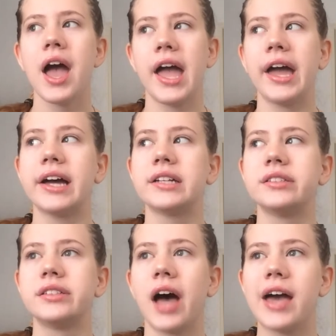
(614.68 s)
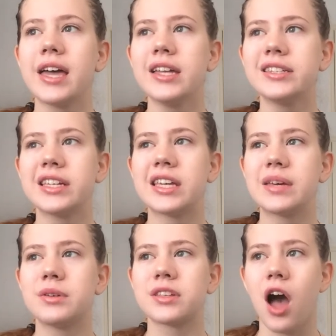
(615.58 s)
And I guess
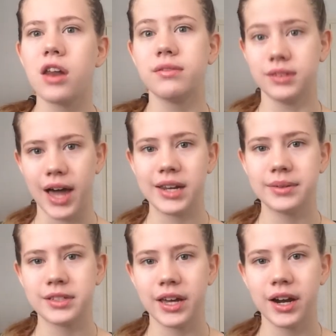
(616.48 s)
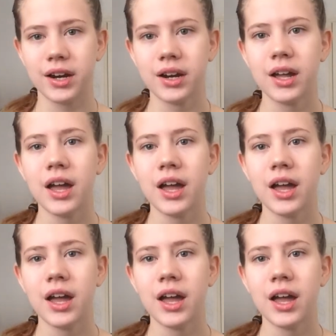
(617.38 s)
he was kind of glad he was there.